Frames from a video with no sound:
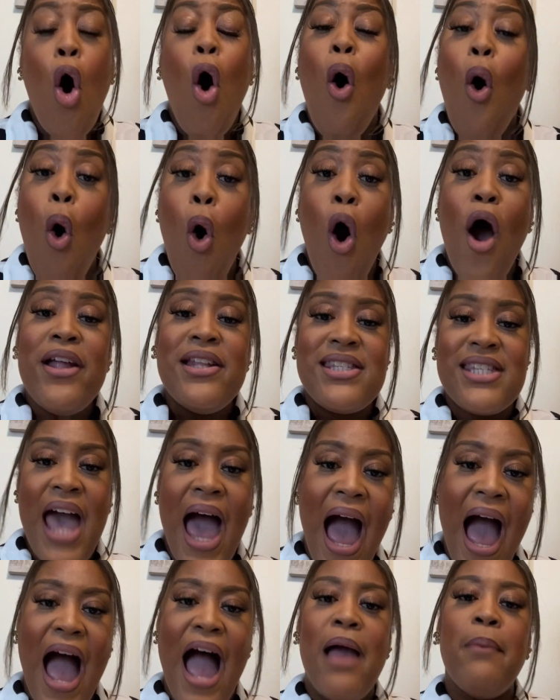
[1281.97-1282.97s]
on
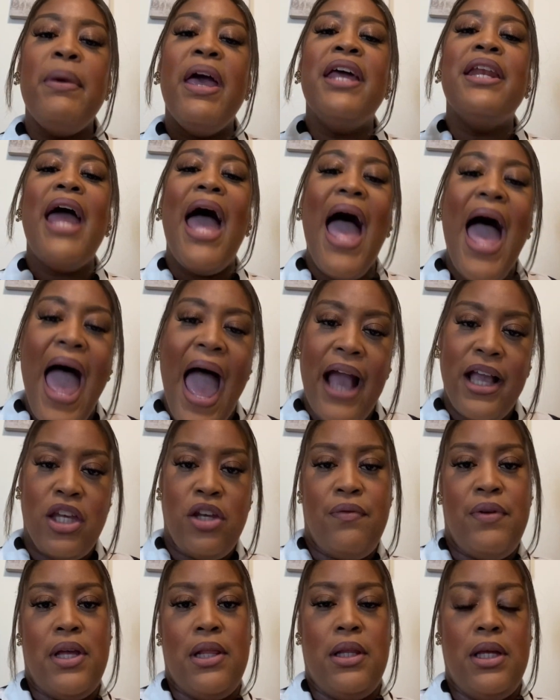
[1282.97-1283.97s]
time and
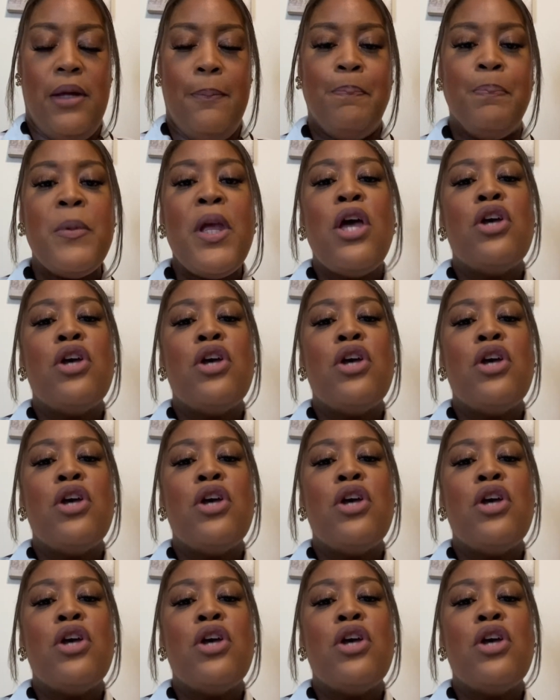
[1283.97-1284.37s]
accurately.